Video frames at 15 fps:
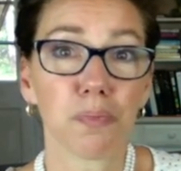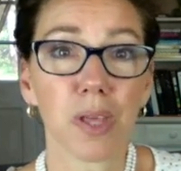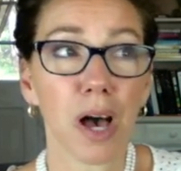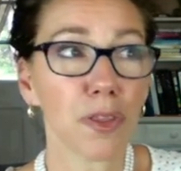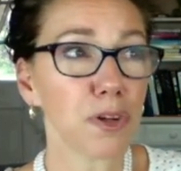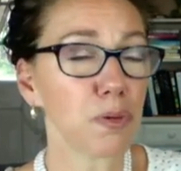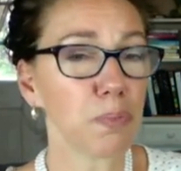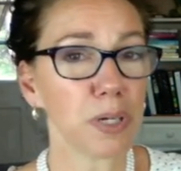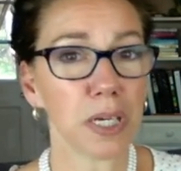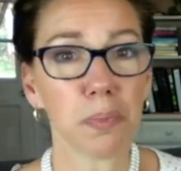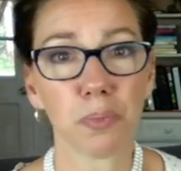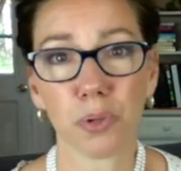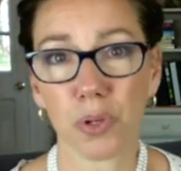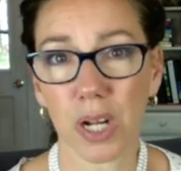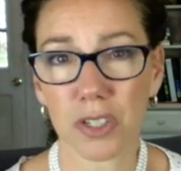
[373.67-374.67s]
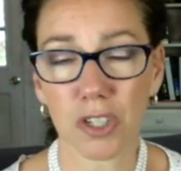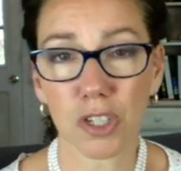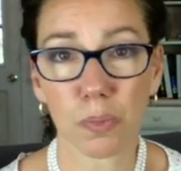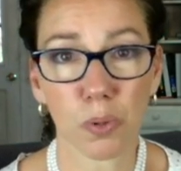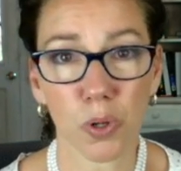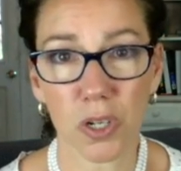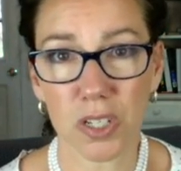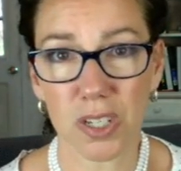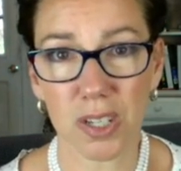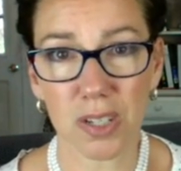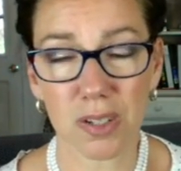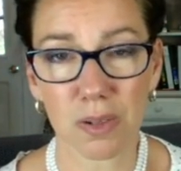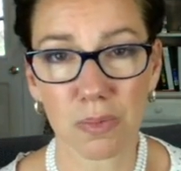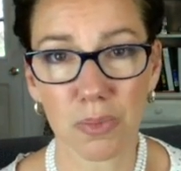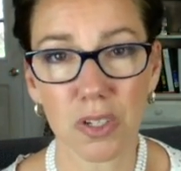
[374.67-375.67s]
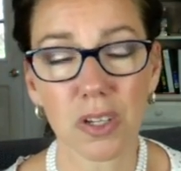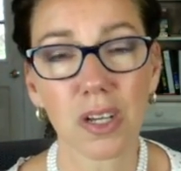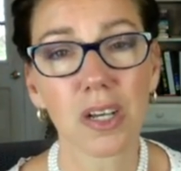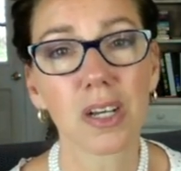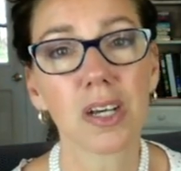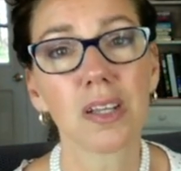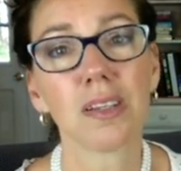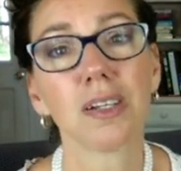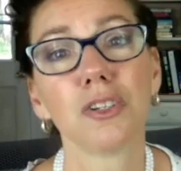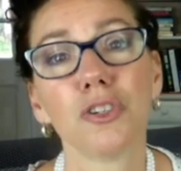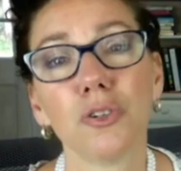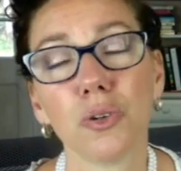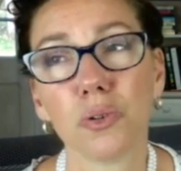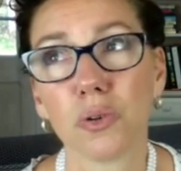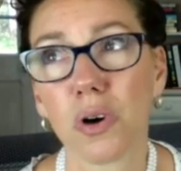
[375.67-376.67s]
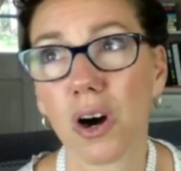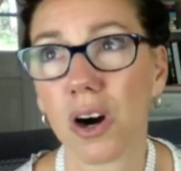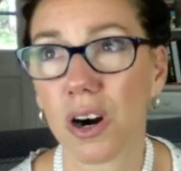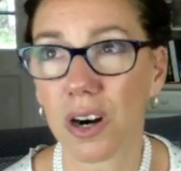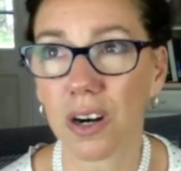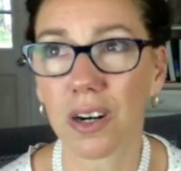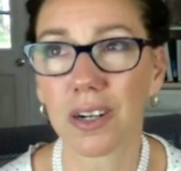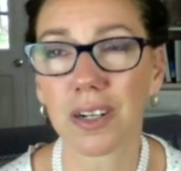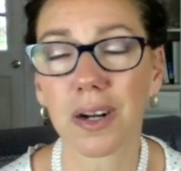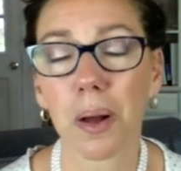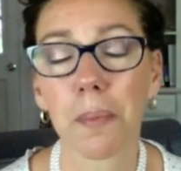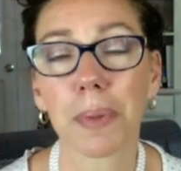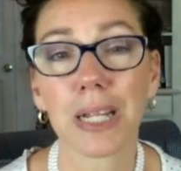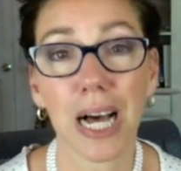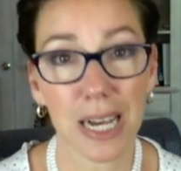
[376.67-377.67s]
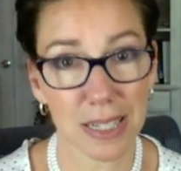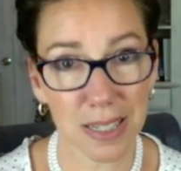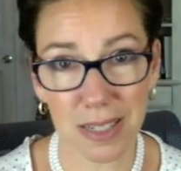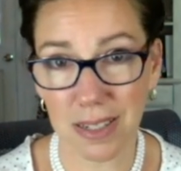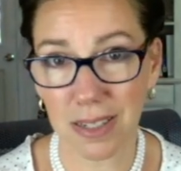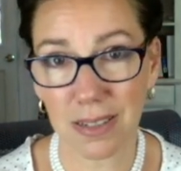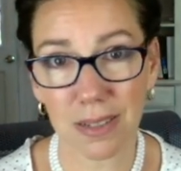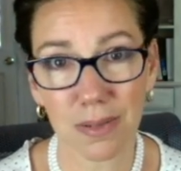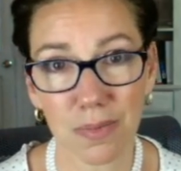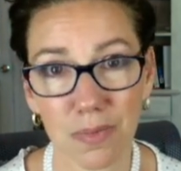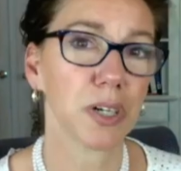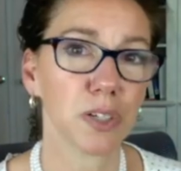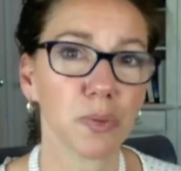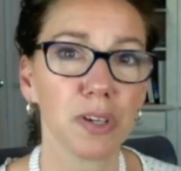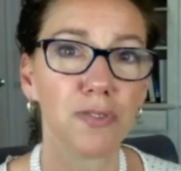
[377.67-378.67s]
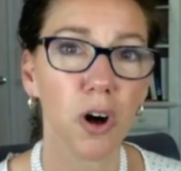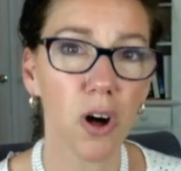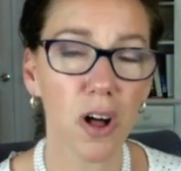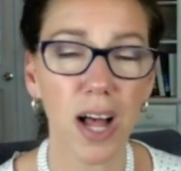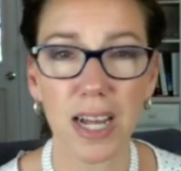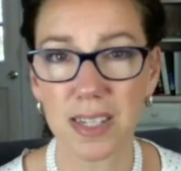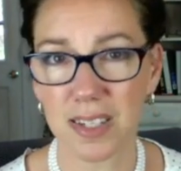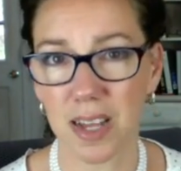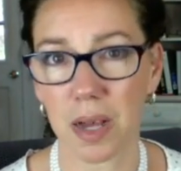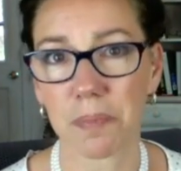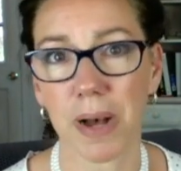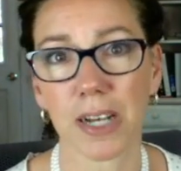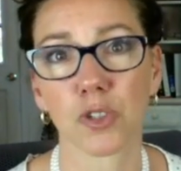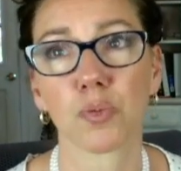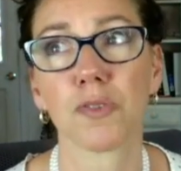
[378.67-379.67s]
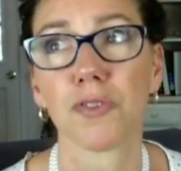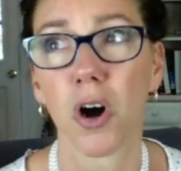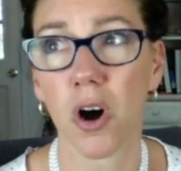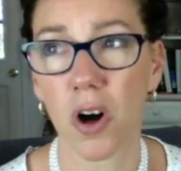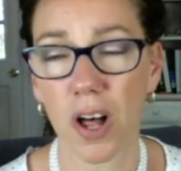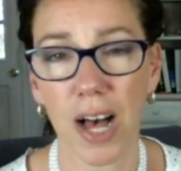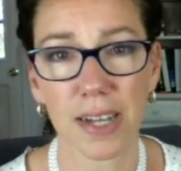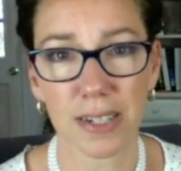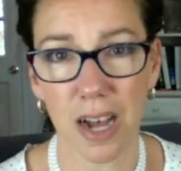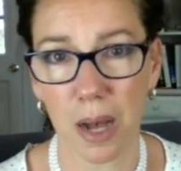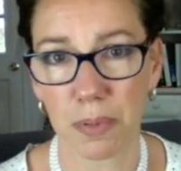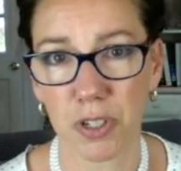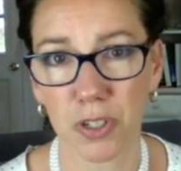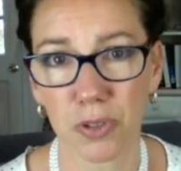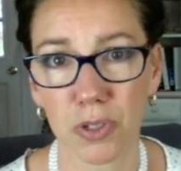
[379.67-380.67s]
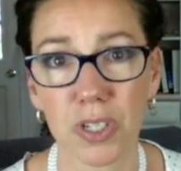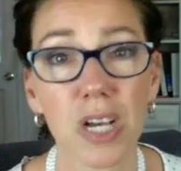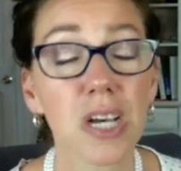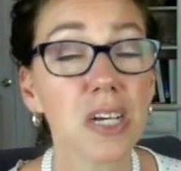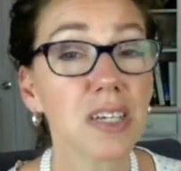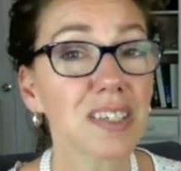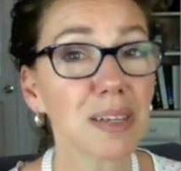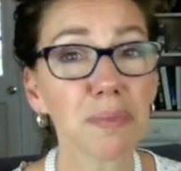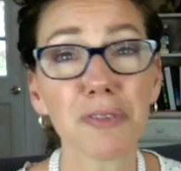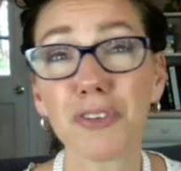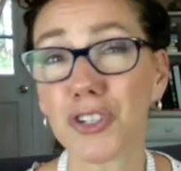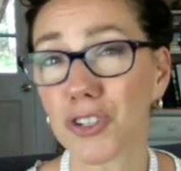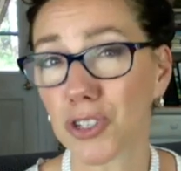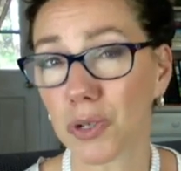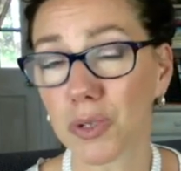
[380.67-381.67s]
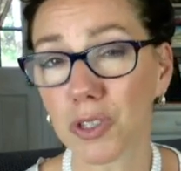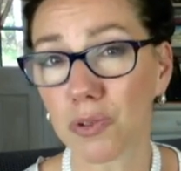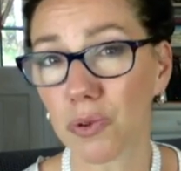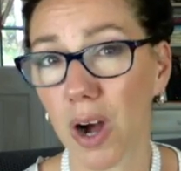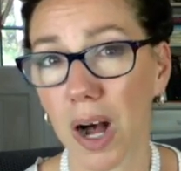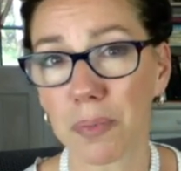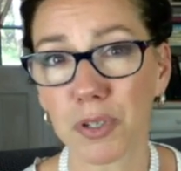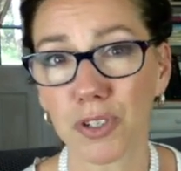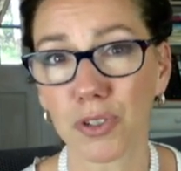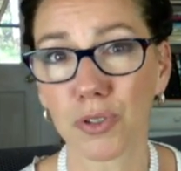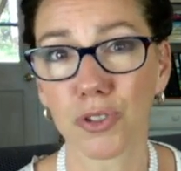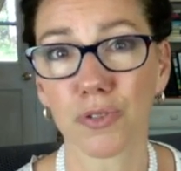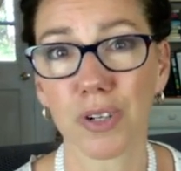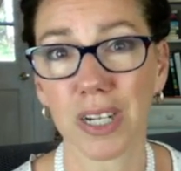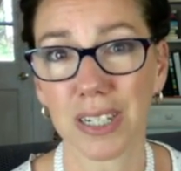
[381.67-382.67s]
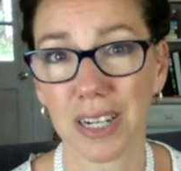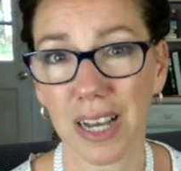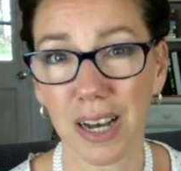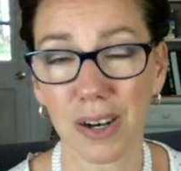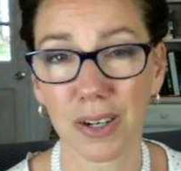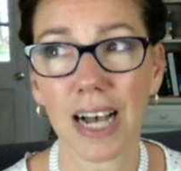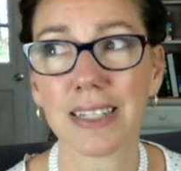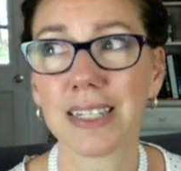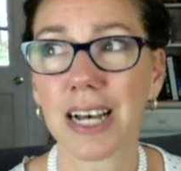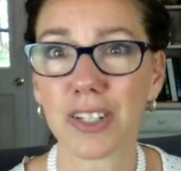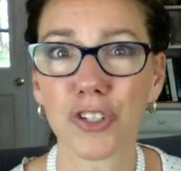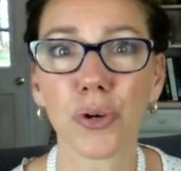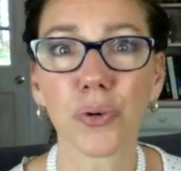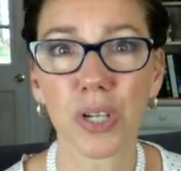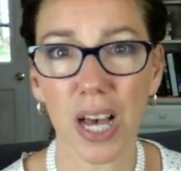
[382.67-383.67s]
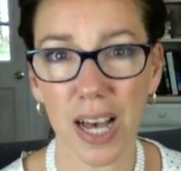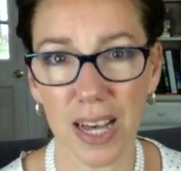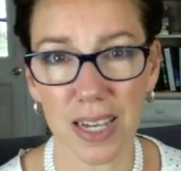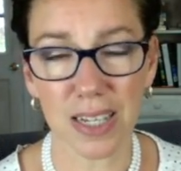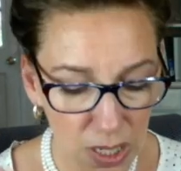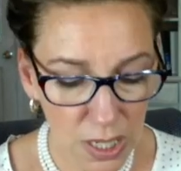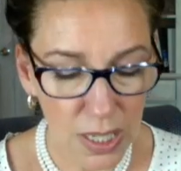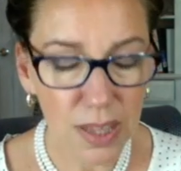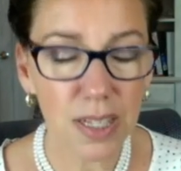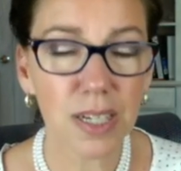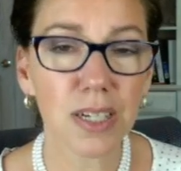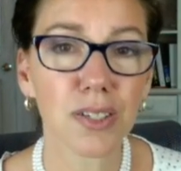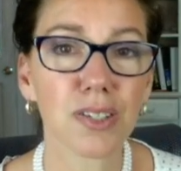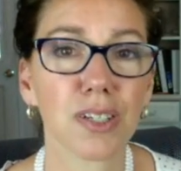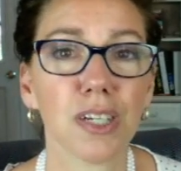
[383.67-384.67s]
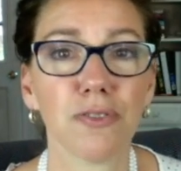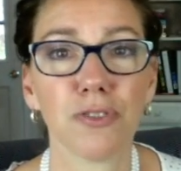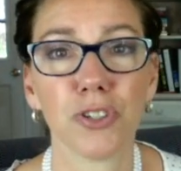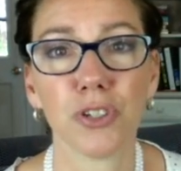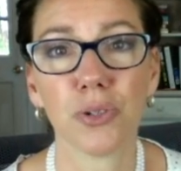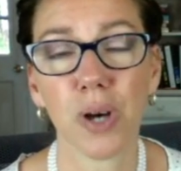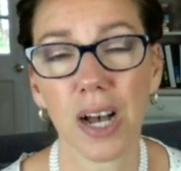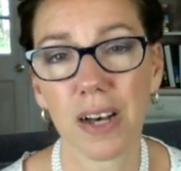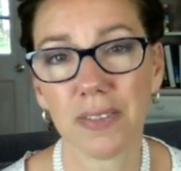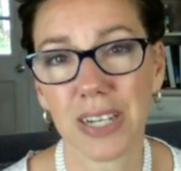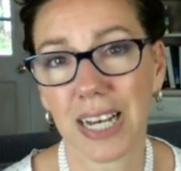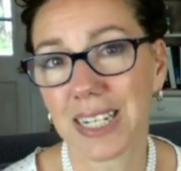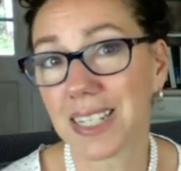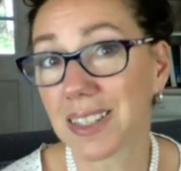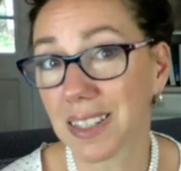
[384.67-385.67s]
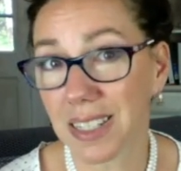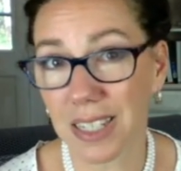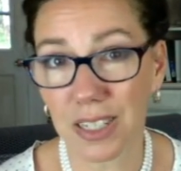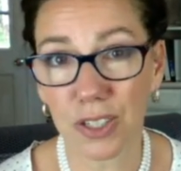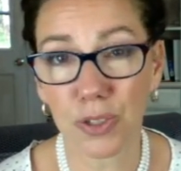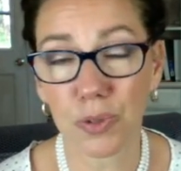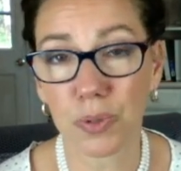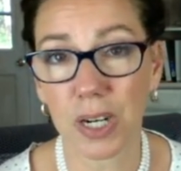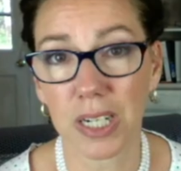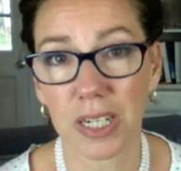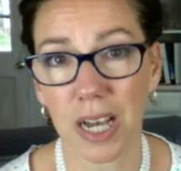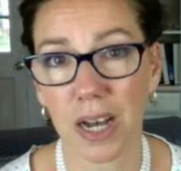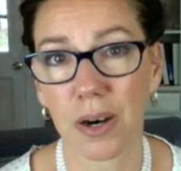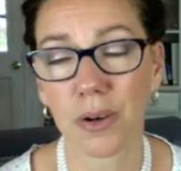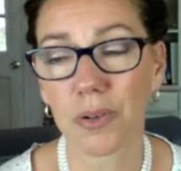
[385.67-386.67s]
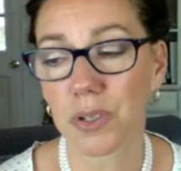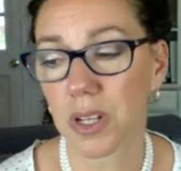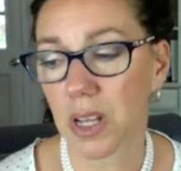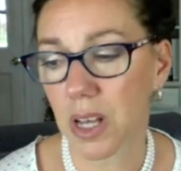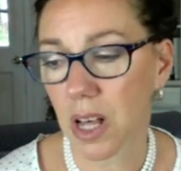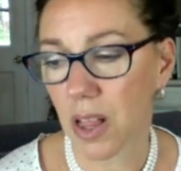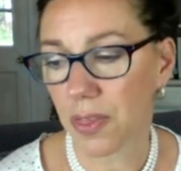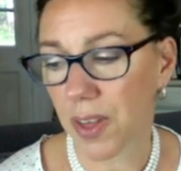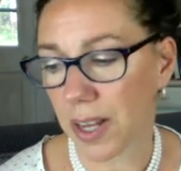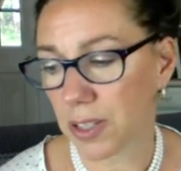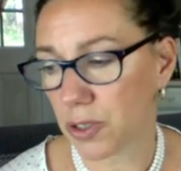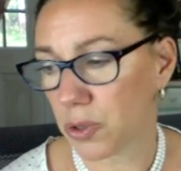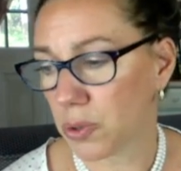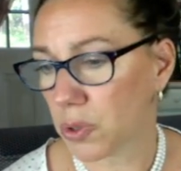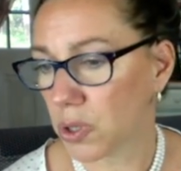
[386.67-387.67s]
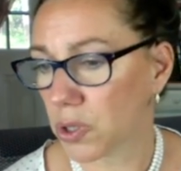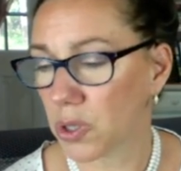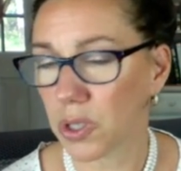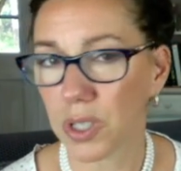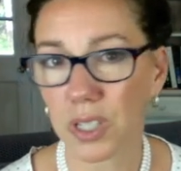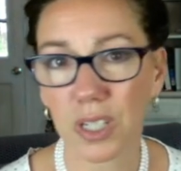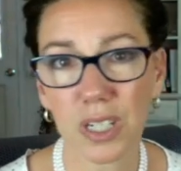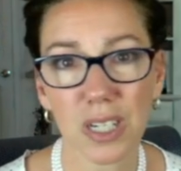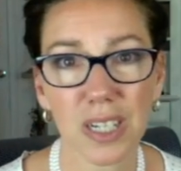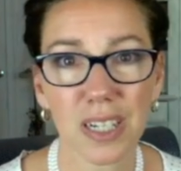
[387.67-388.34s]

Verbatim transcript: other people and support systems, then you are blessed. We've all had setbacks. We've all had obstacles. Some of us are going through obstacles right now, and that's okay. In this, if you have anything in you right now that you could